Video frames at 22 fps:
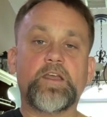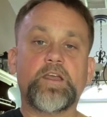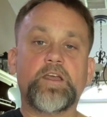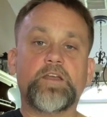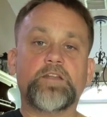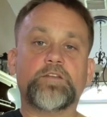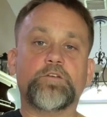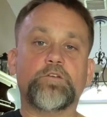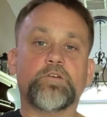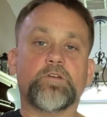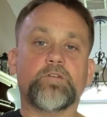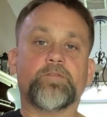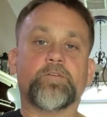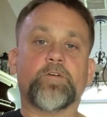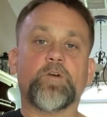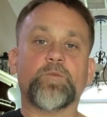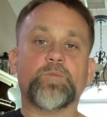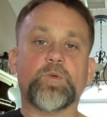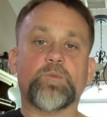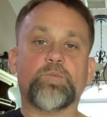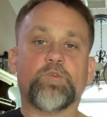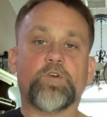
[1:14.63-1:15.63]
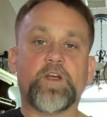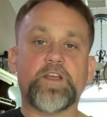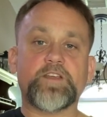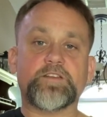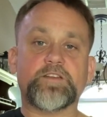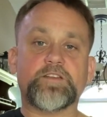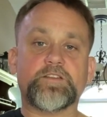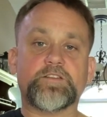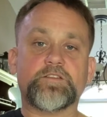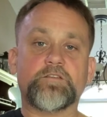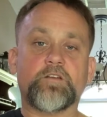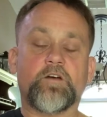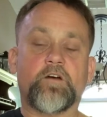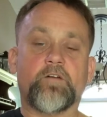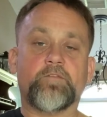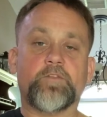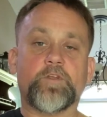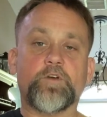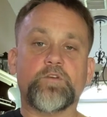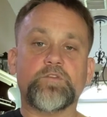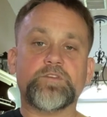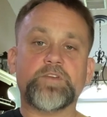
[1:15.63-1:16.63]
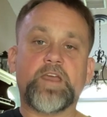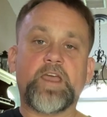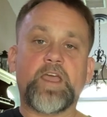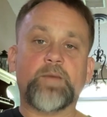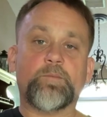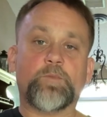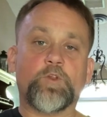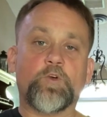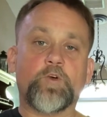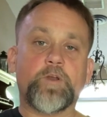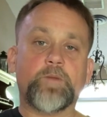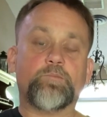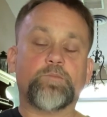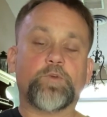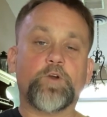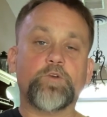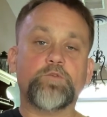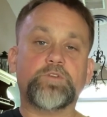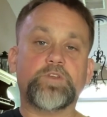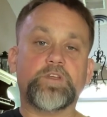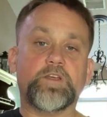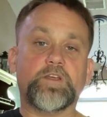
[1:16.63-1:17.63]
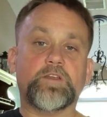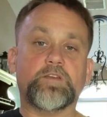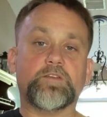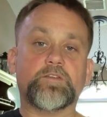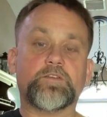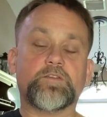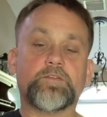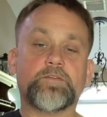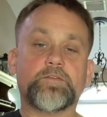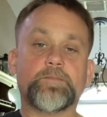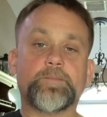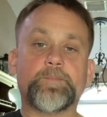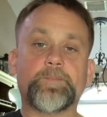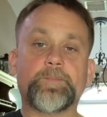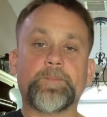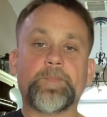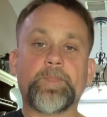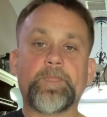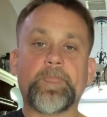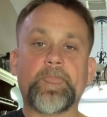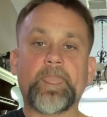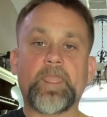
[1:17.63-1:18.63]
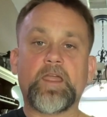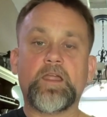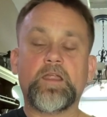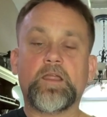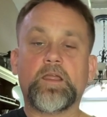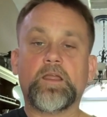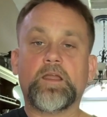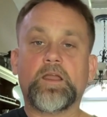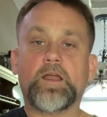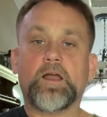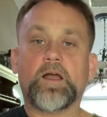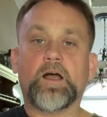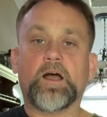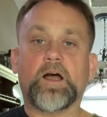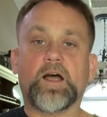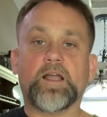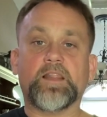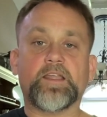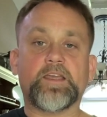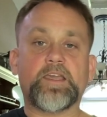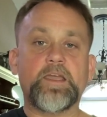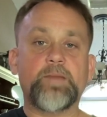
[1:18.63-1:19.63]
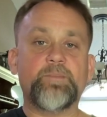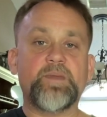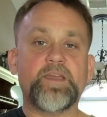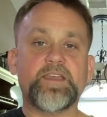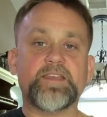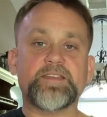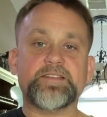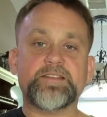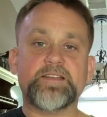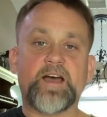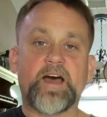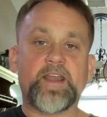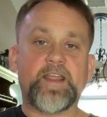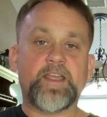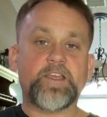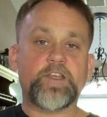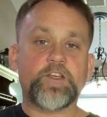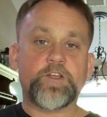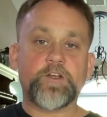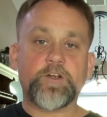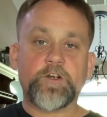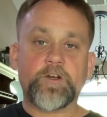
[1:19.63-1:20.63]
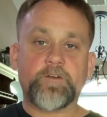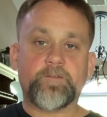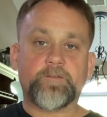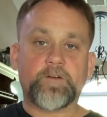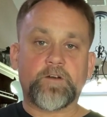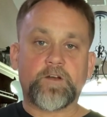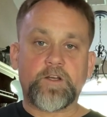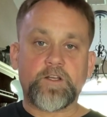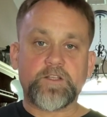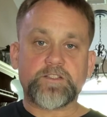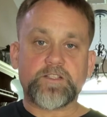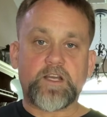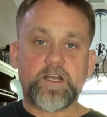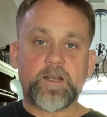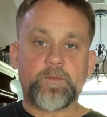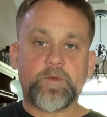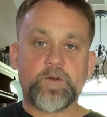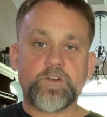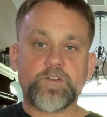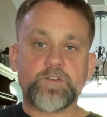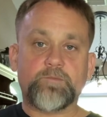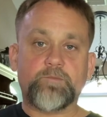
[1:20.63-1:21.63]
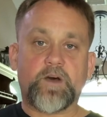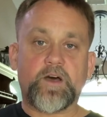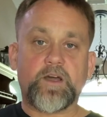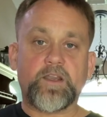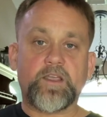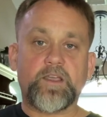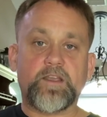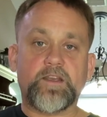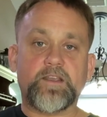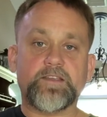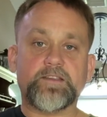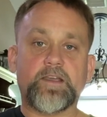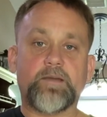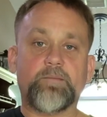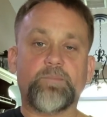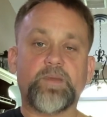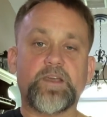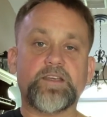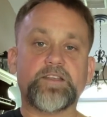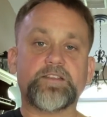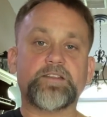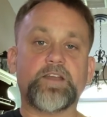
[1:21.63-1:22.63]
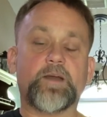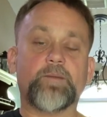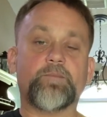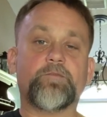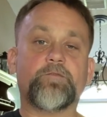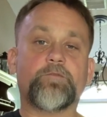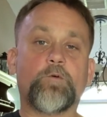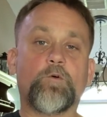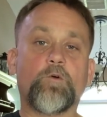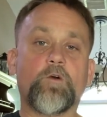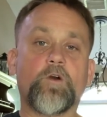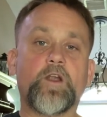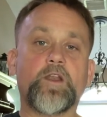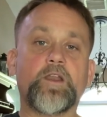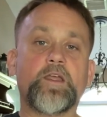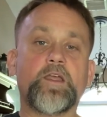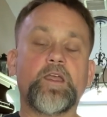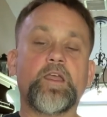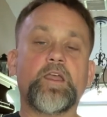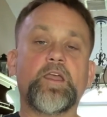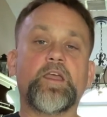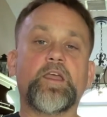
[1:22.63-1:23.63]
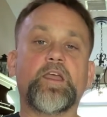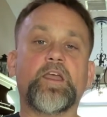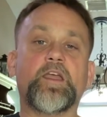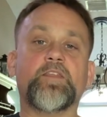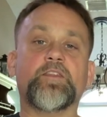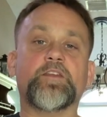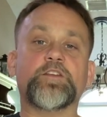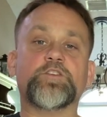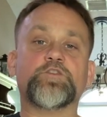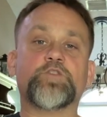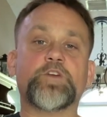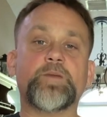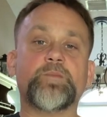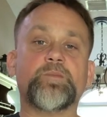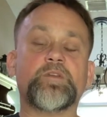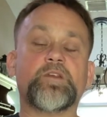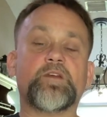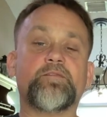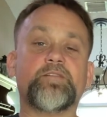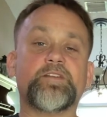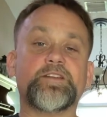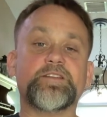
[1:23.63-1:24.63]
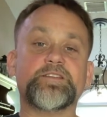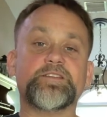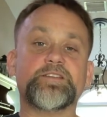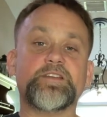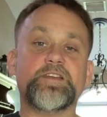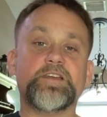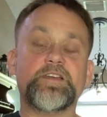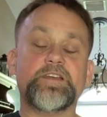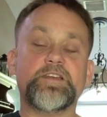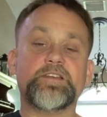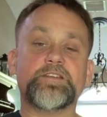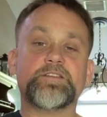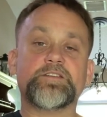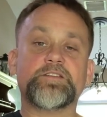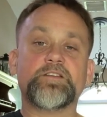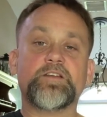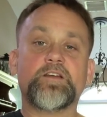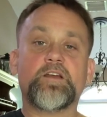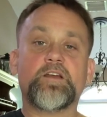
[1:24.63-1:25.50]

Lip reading: to confirm the presence of those amyloid proteins. Leqembi is not a cure for Alzheimer's, but it is a big step forward in the treatment of the disease.